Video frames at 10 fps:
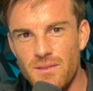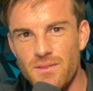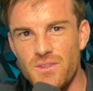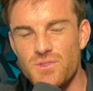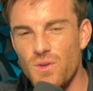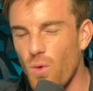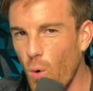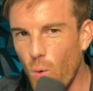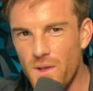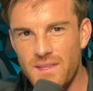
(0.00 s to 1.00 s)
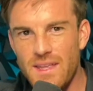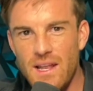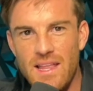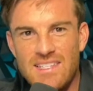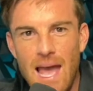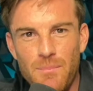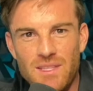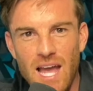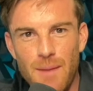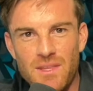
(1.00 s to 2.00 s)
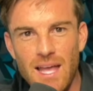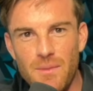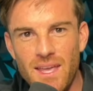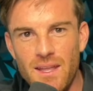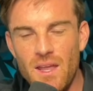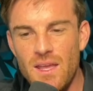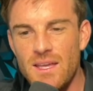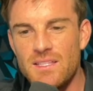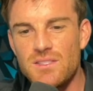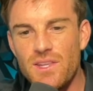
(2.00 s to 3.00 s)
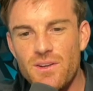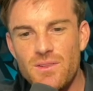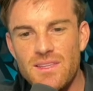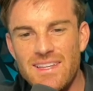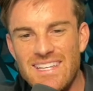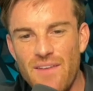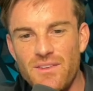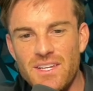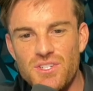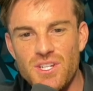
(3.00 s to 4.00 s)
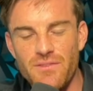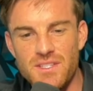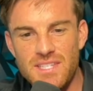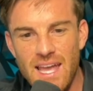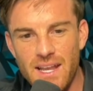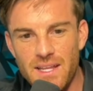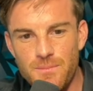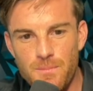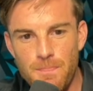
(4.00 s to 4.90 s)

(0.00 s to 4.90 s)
There's always, it's happened time and time again. It's literally the definition of insanity.